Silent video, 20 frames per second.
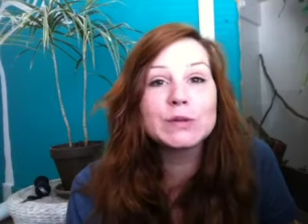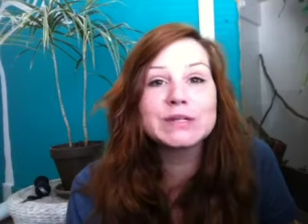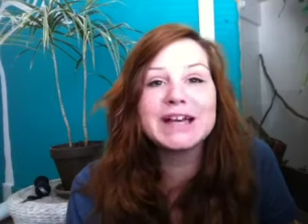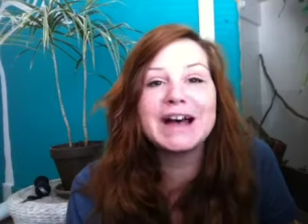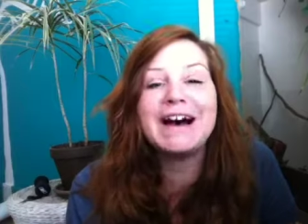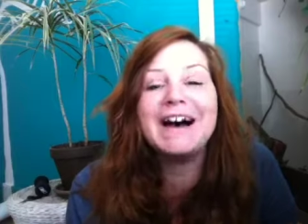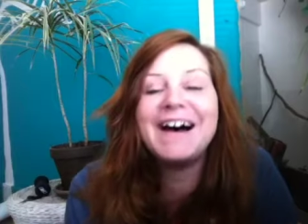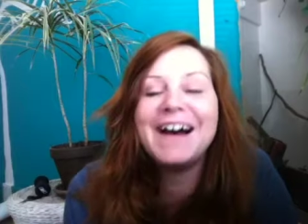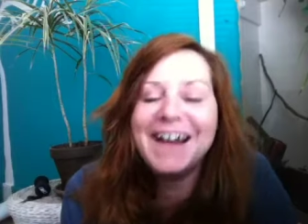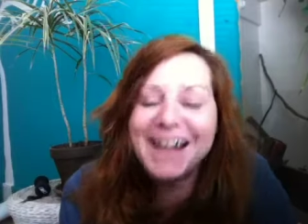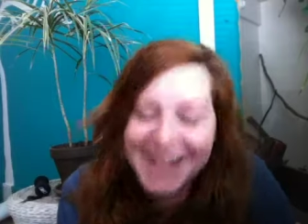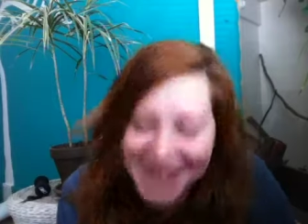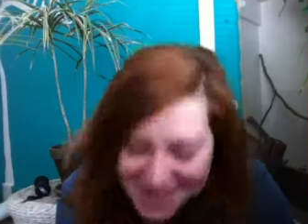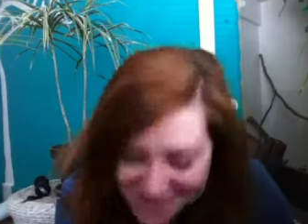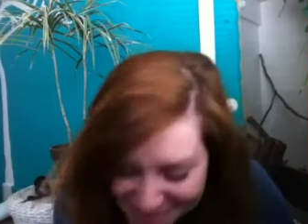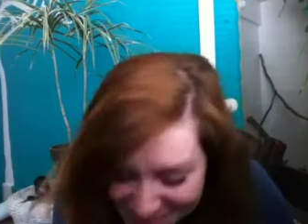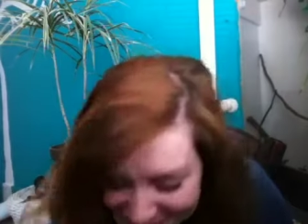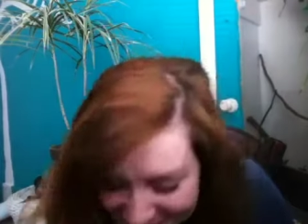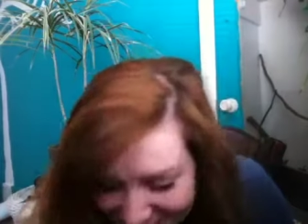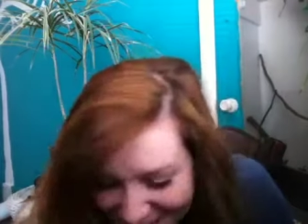
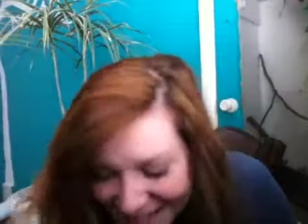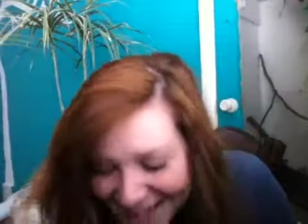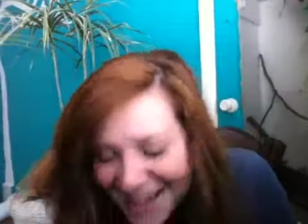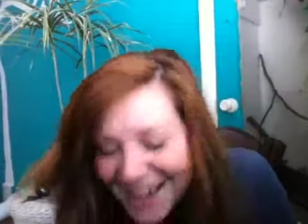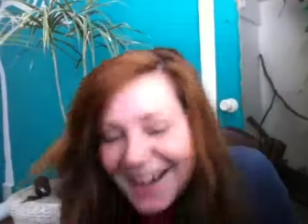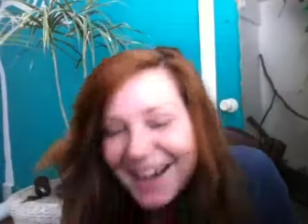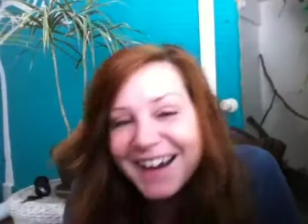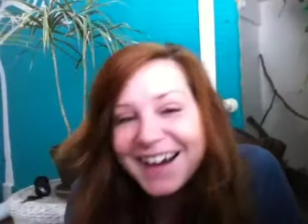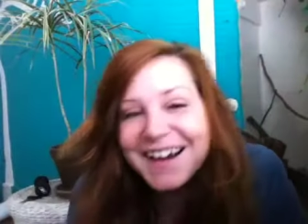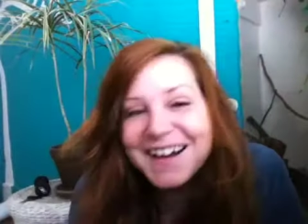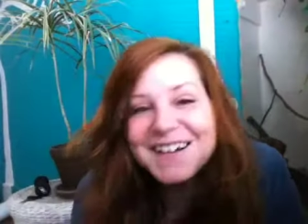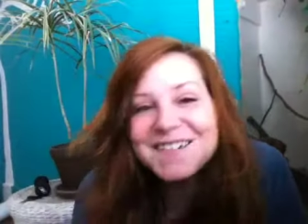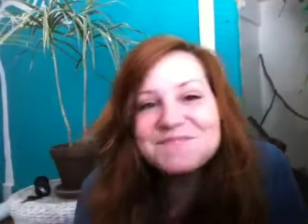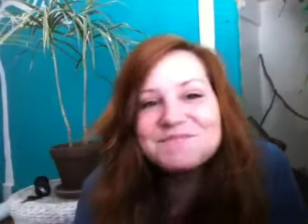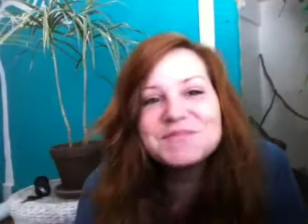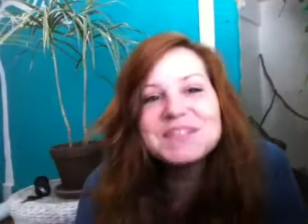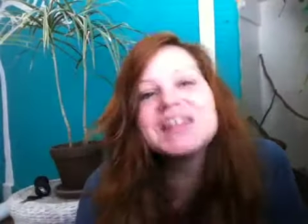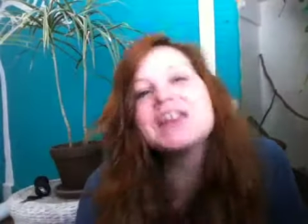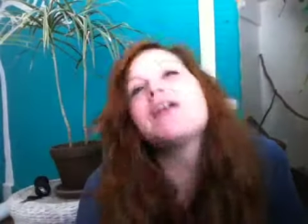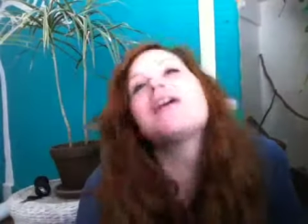time
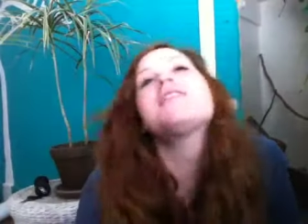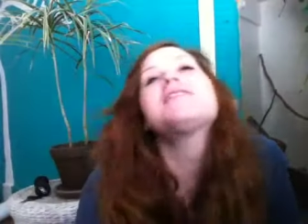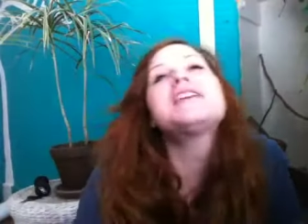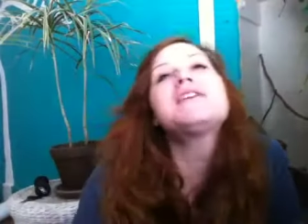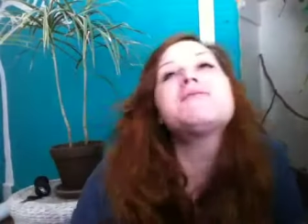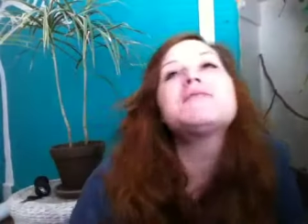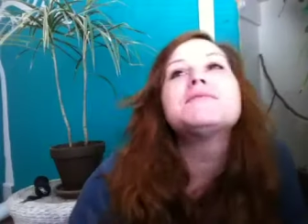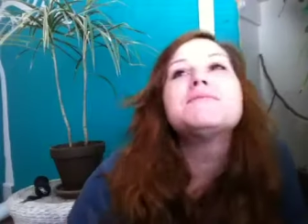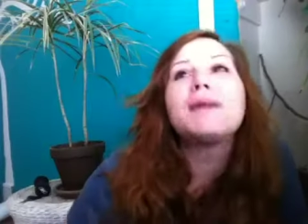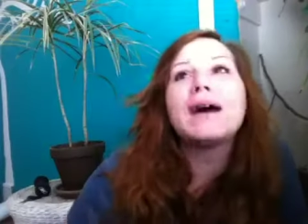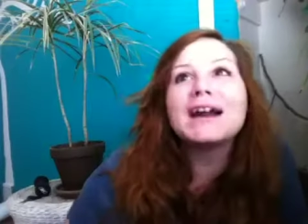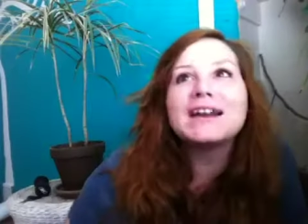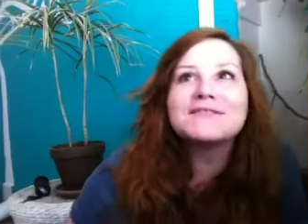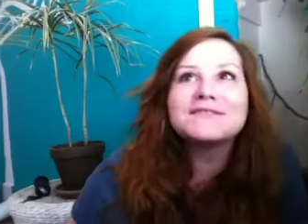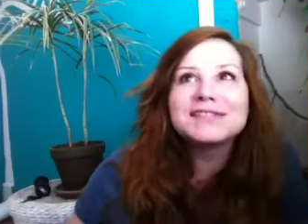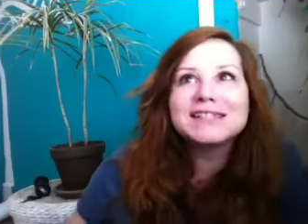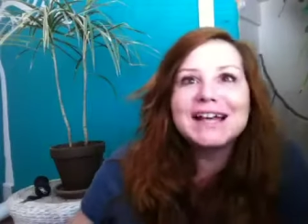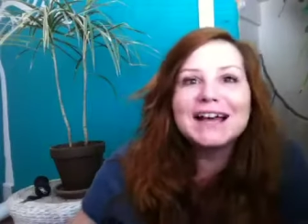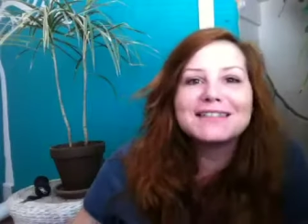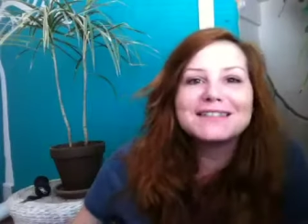um, you know, I think we might have
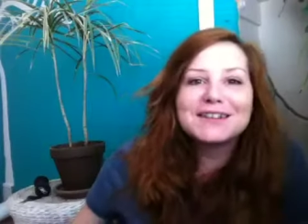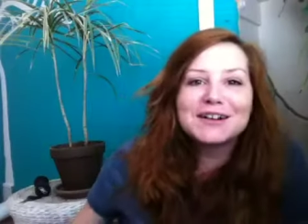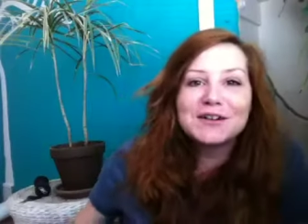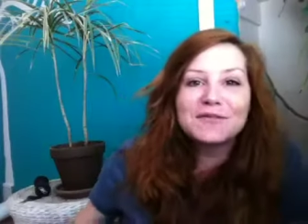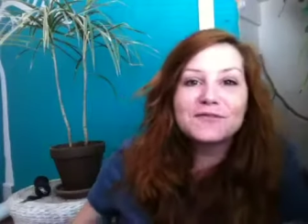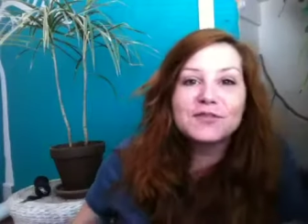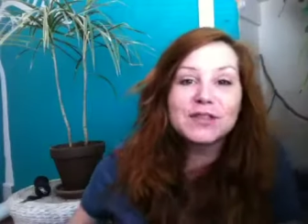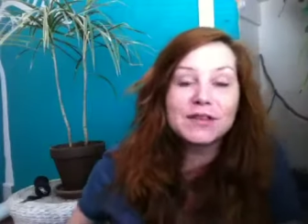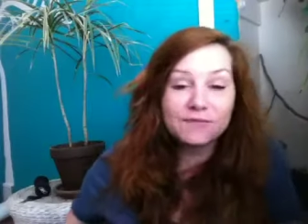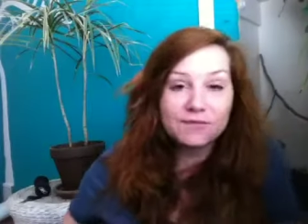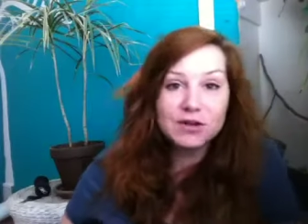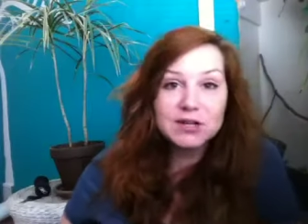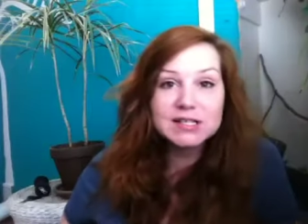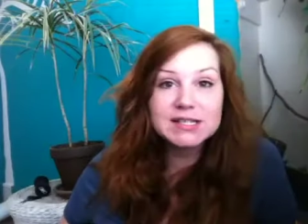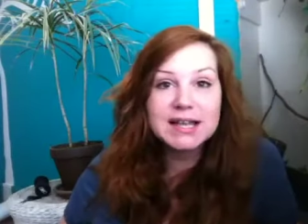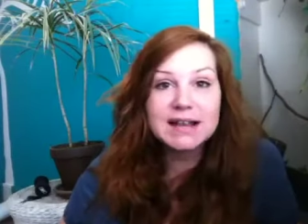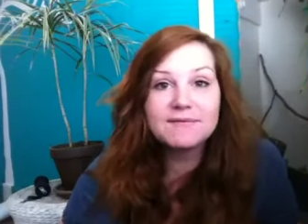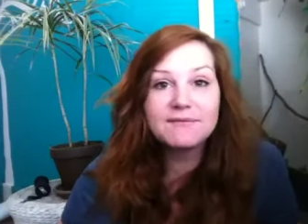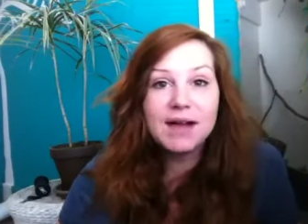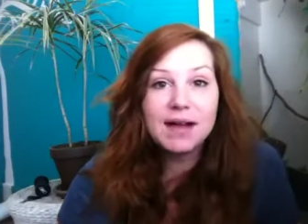sat there for the first
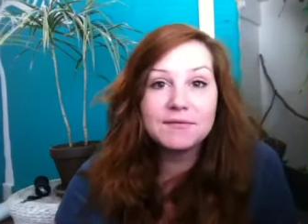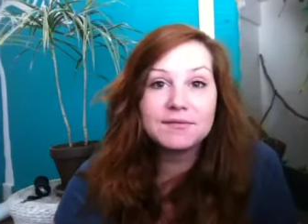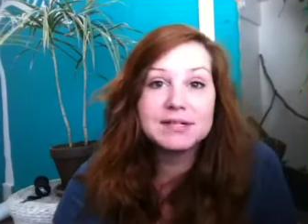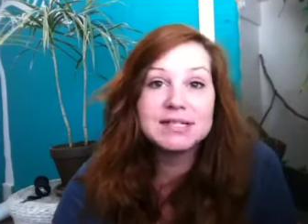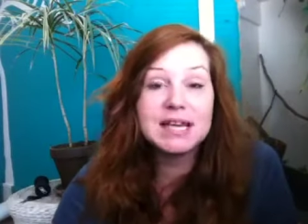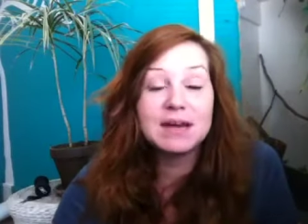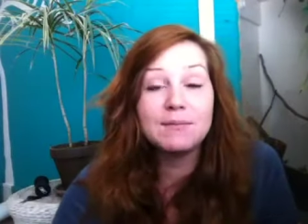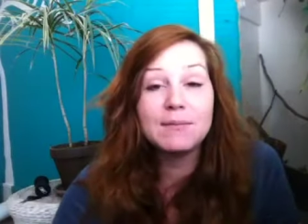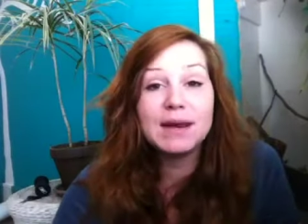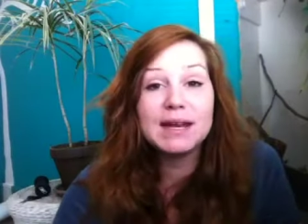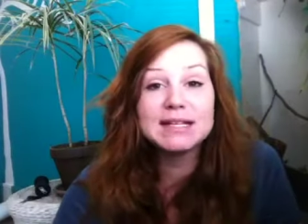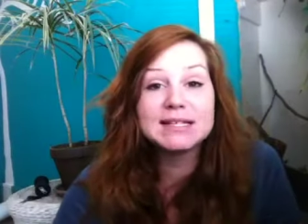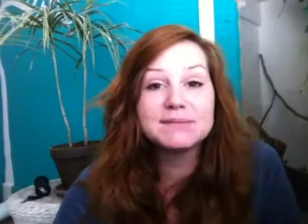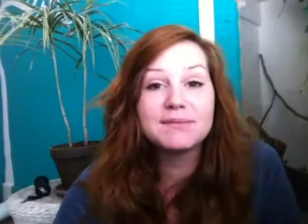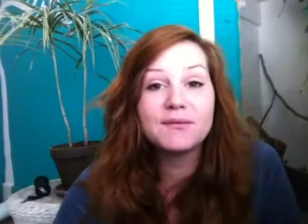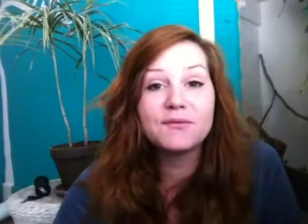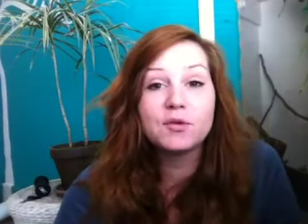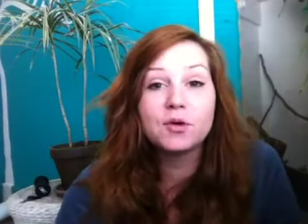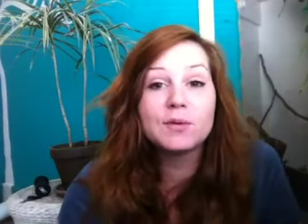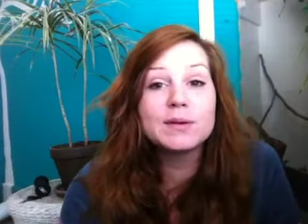like five or ten minutes
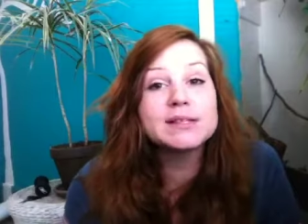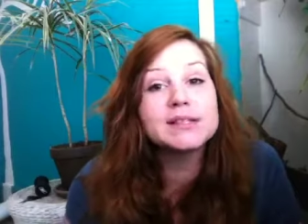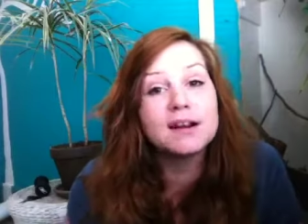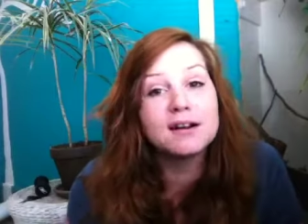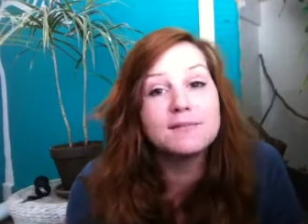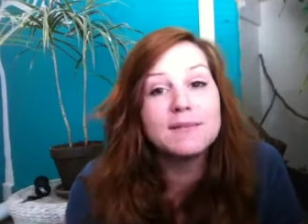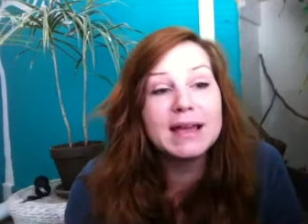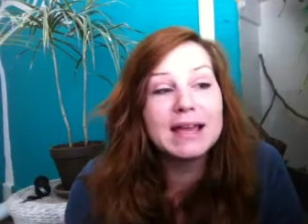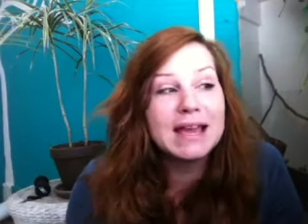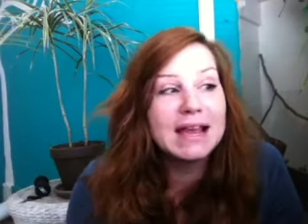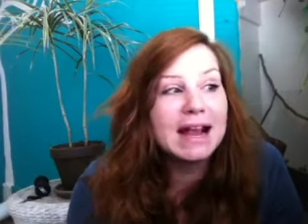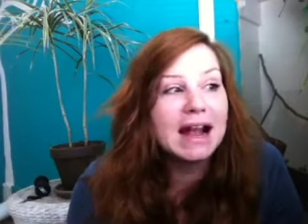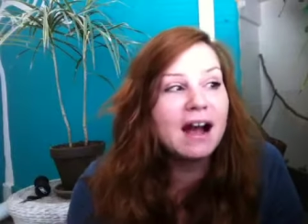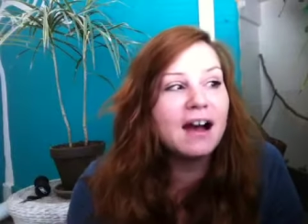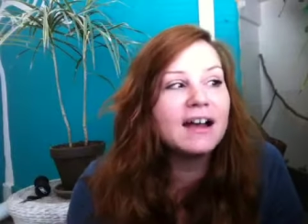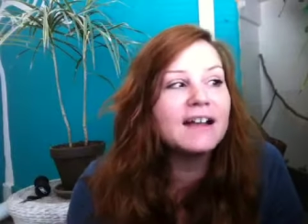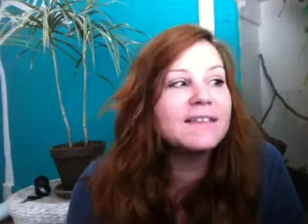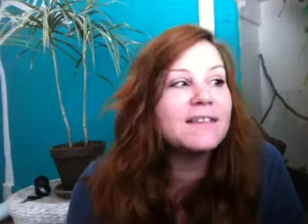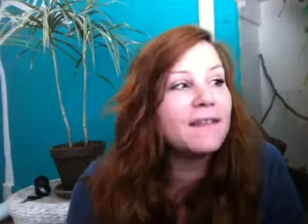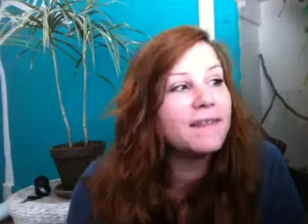before we started making
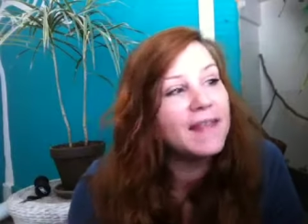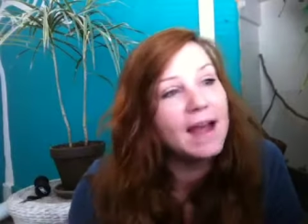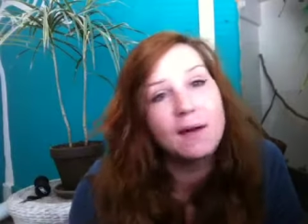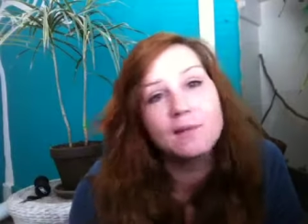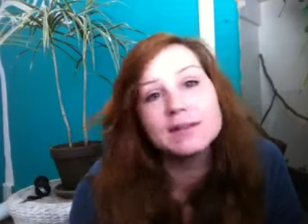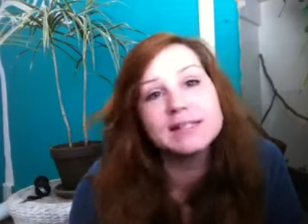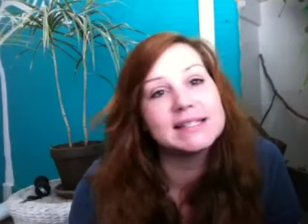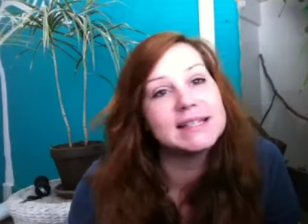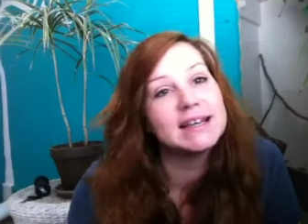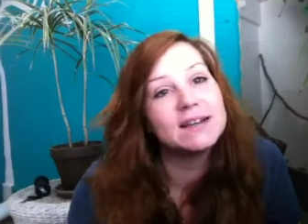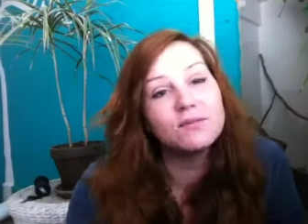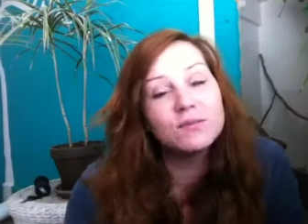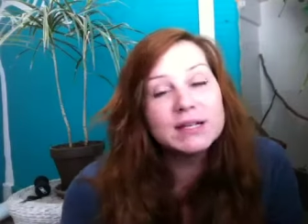out, and then that was it.